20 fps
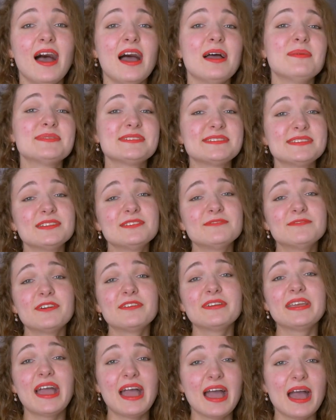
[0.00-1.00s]
I'm still
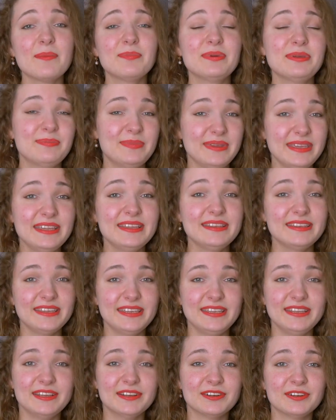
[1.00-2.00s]
very happy being
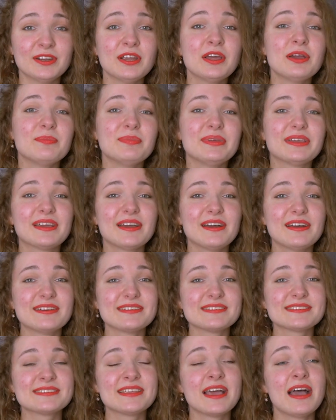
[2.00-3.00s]
here,
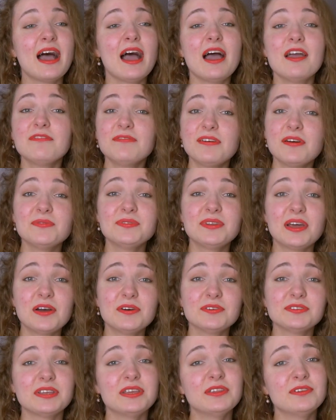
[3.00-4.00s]
because I found
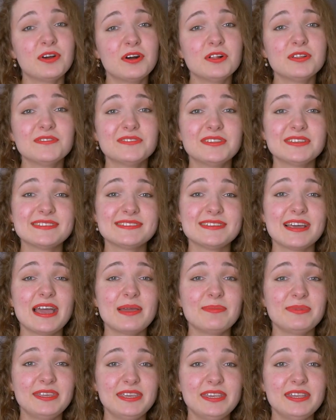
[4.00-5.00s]
out in all of this
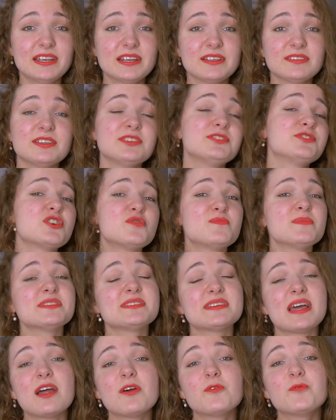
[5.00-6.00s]
time here that
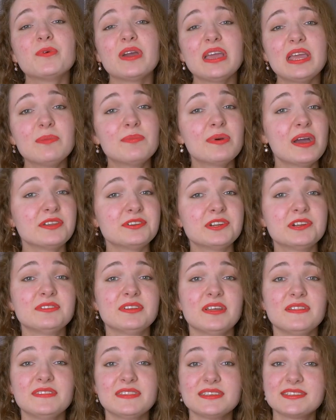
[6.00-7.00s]
Germans are way better
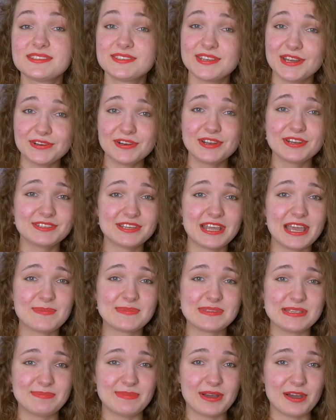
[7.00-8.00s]
than the
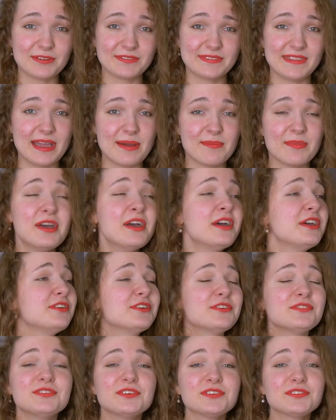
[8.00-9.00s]
stereotypes about them.
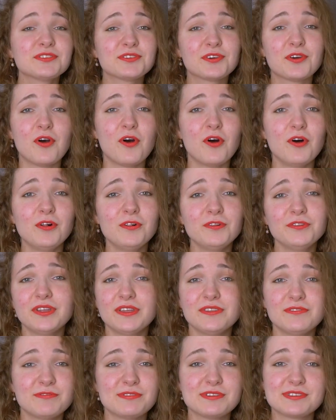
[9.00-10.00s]
You're not cold
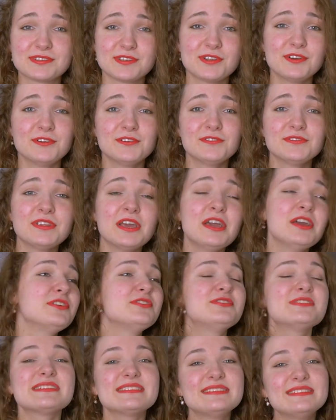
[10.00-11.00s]
and reserved, you
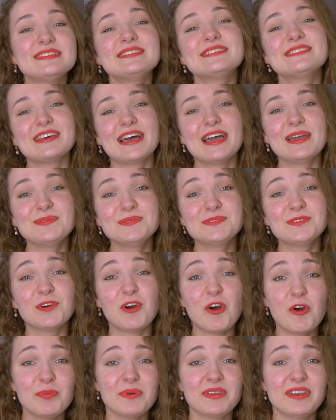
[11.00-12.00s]
just need time to
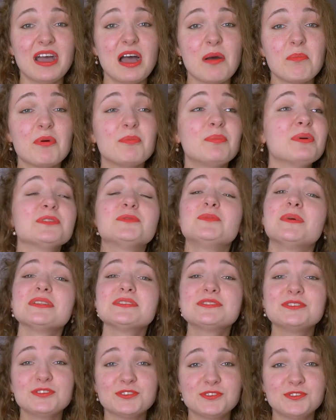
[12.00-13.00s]
open up. But
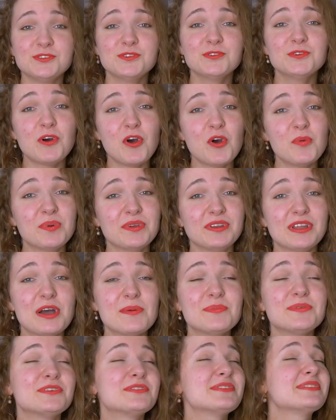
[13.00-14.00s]
once you do open
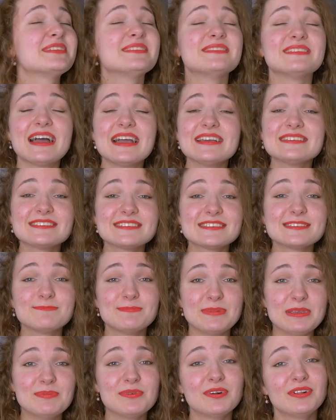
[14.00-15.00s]
up, you're the nicest
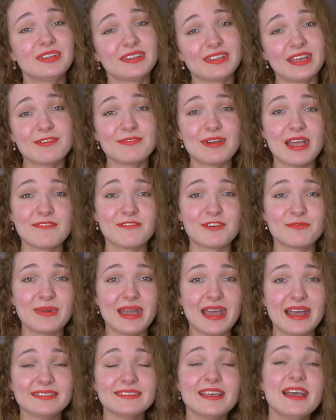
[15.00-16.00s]
people that I've ever
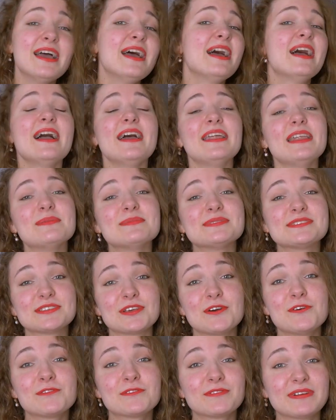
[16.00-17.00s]
met, and I'm
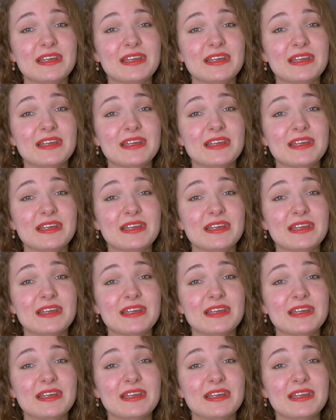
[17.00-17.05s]
so